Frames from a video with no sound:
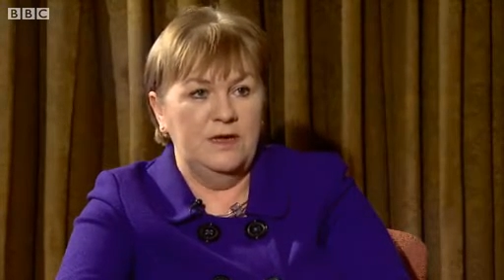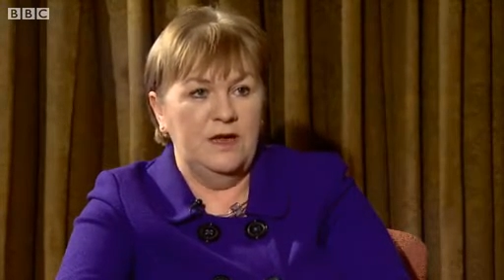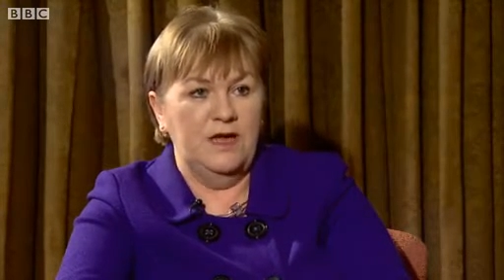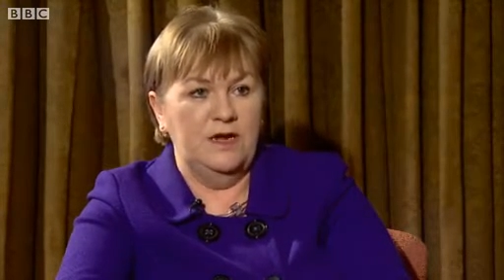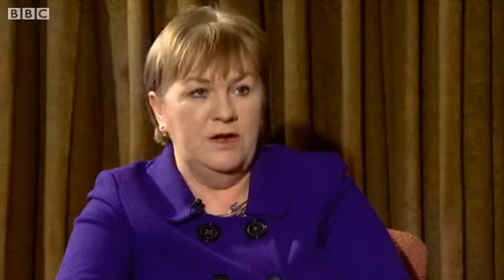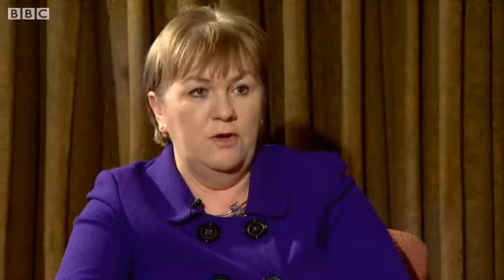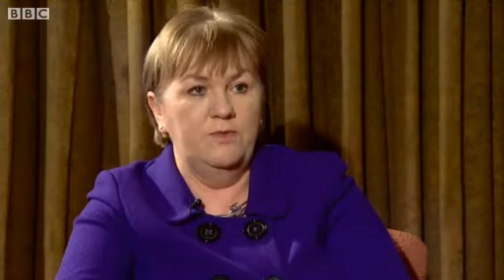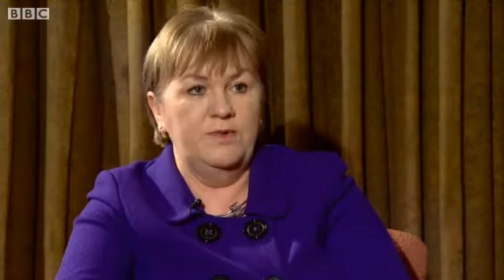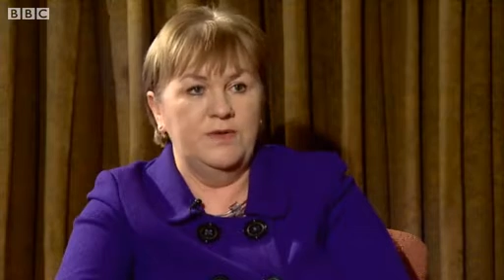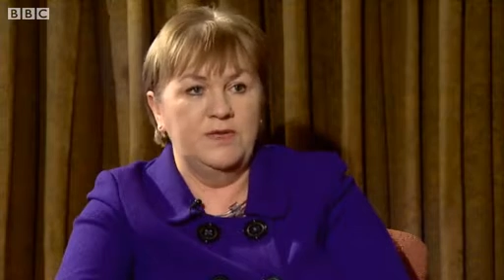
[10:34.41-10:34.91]

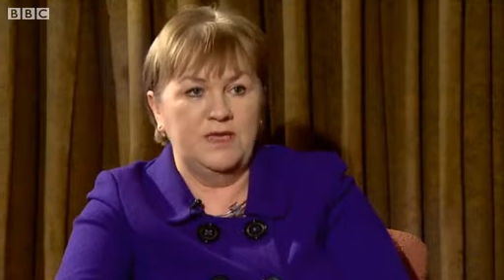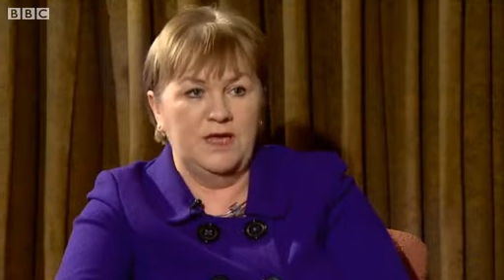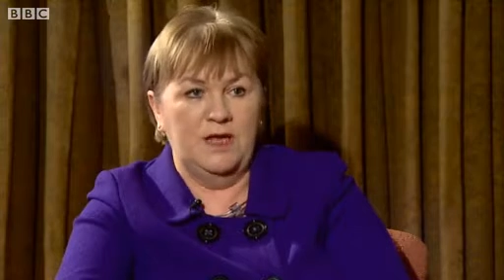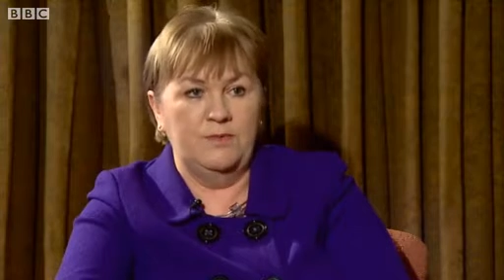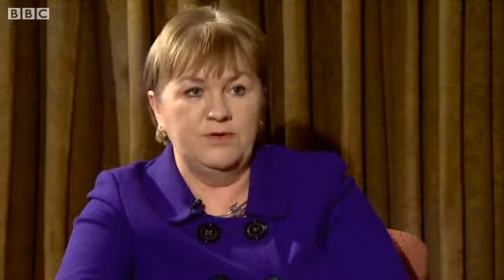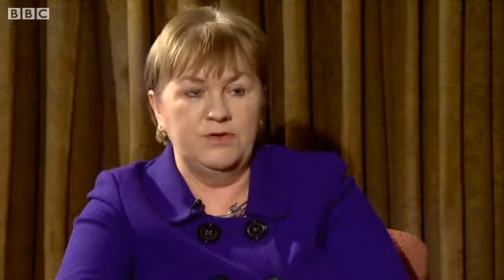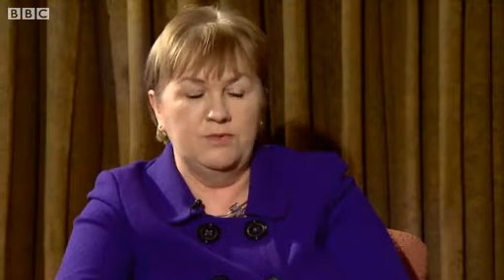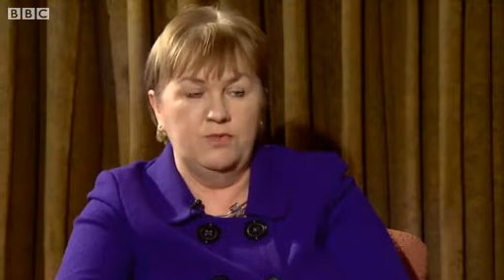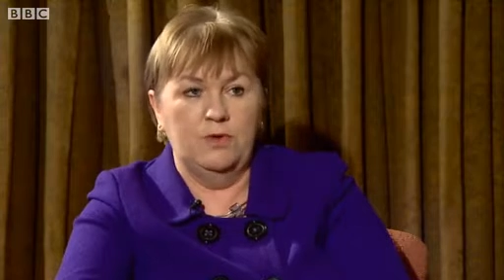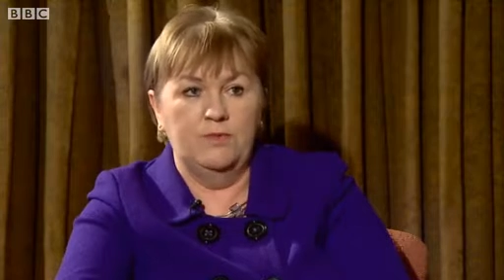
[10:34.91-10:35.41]
and I would be
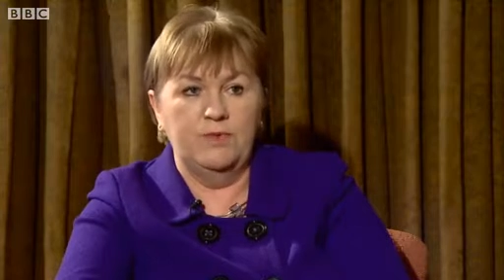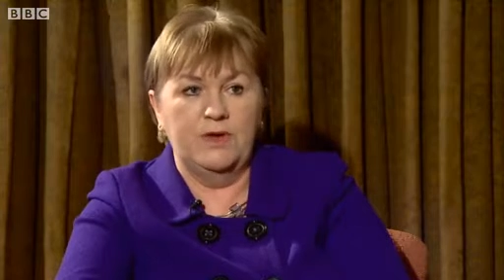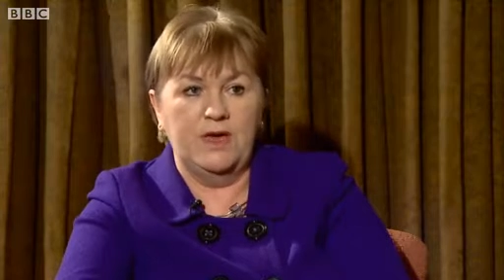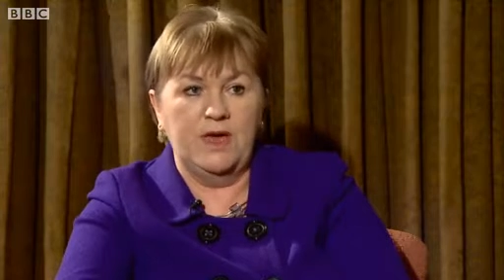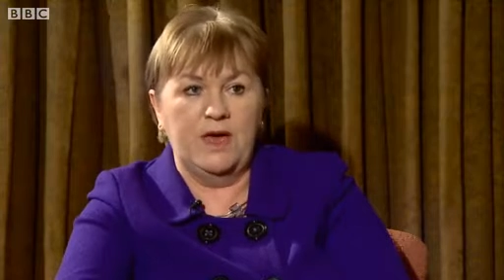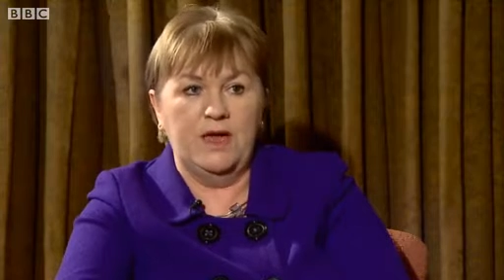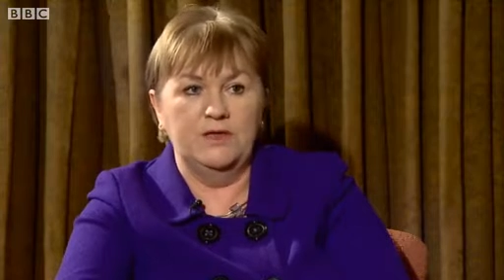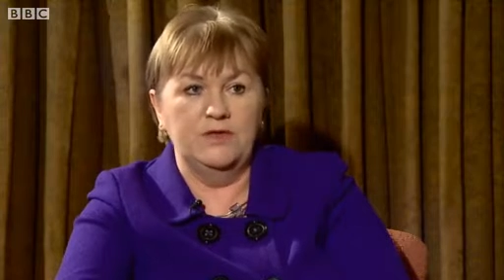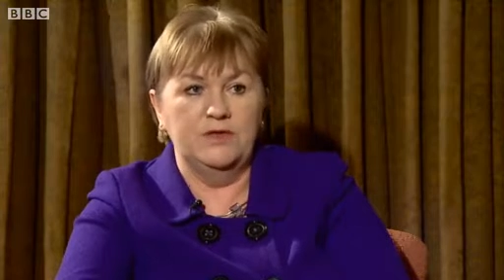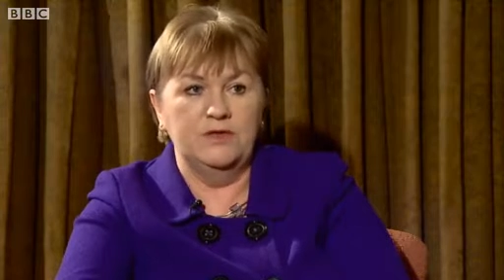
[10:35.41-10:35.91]
establishing what we
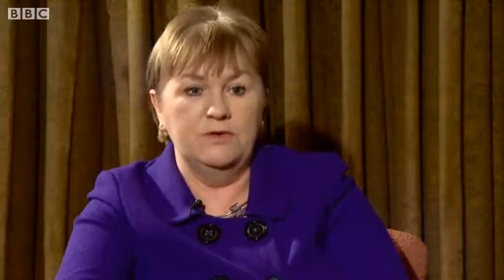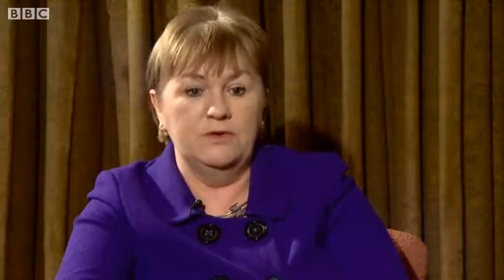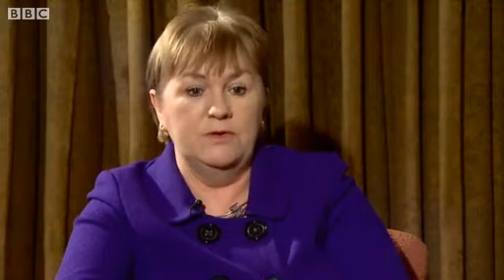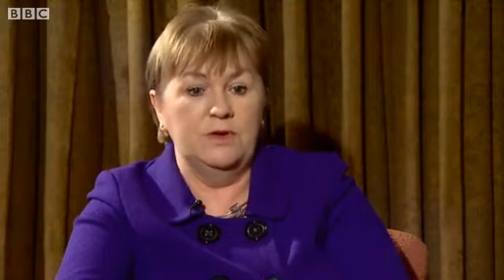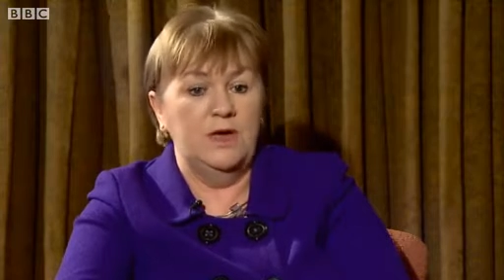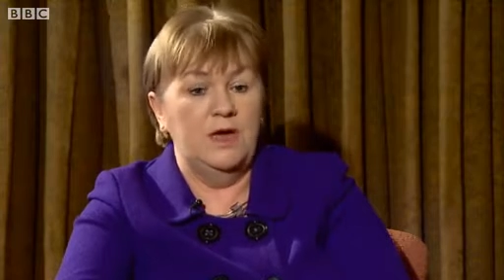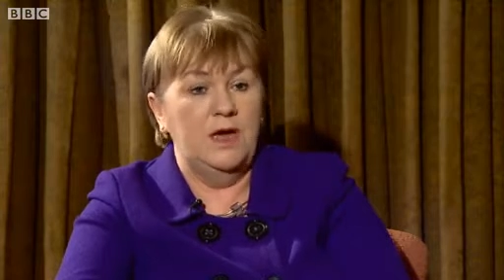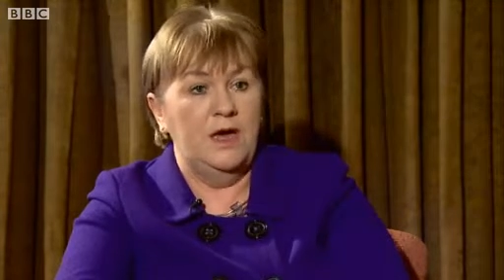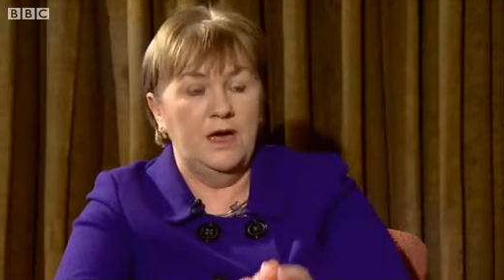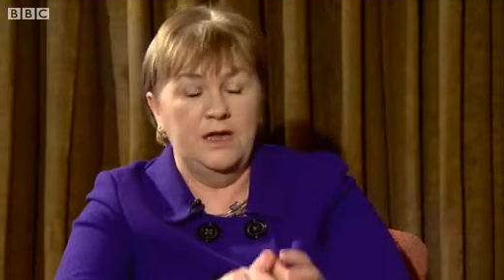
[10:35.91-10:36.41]
can do.